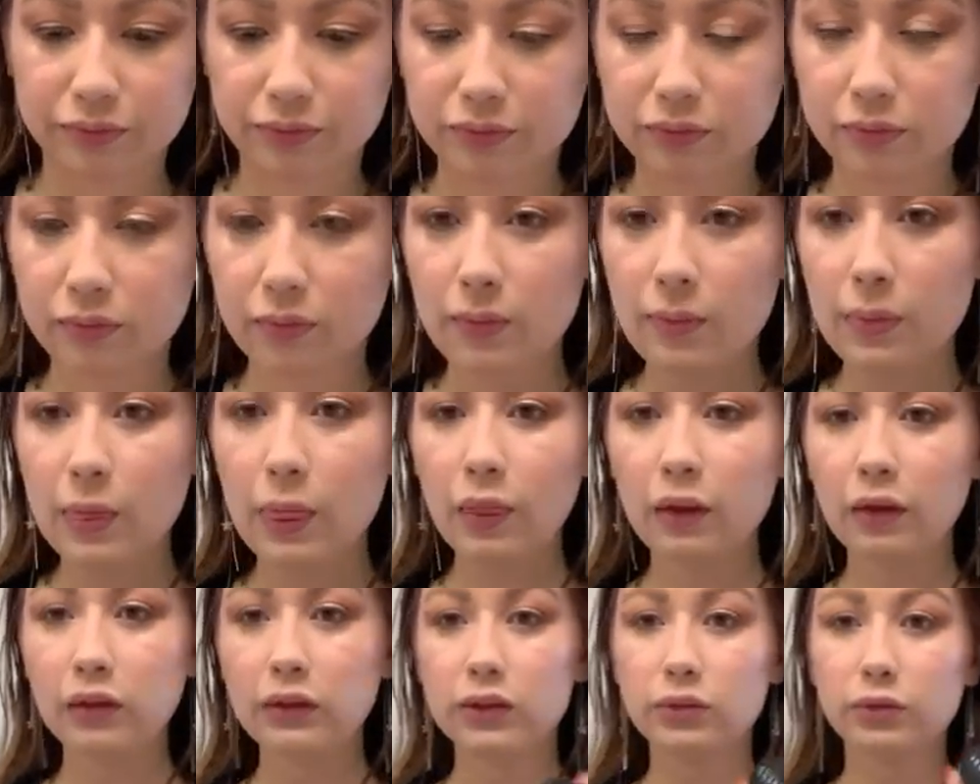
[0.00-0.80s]
So I
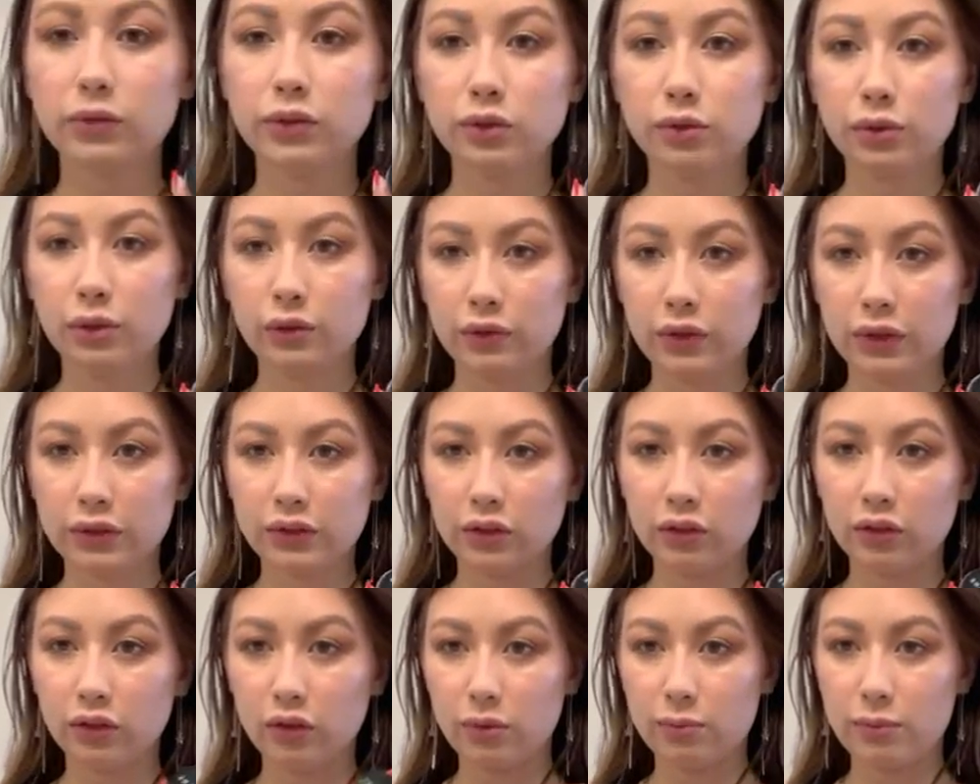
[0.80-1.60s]
do have like the little
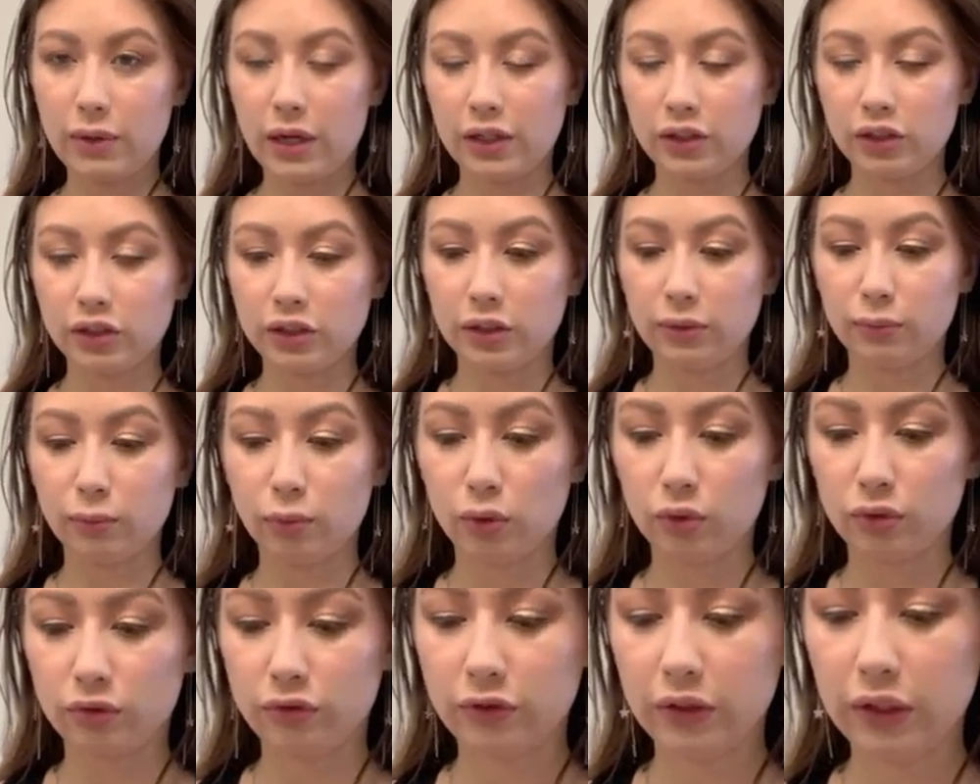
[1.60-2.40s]
matching
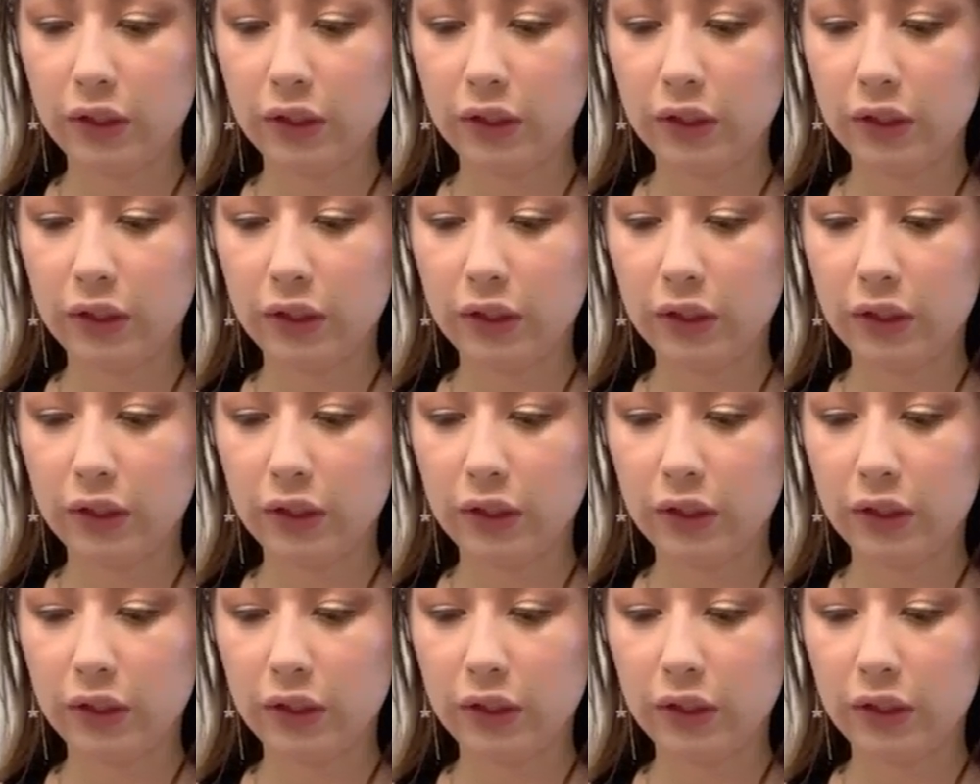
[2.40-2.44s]
Morphe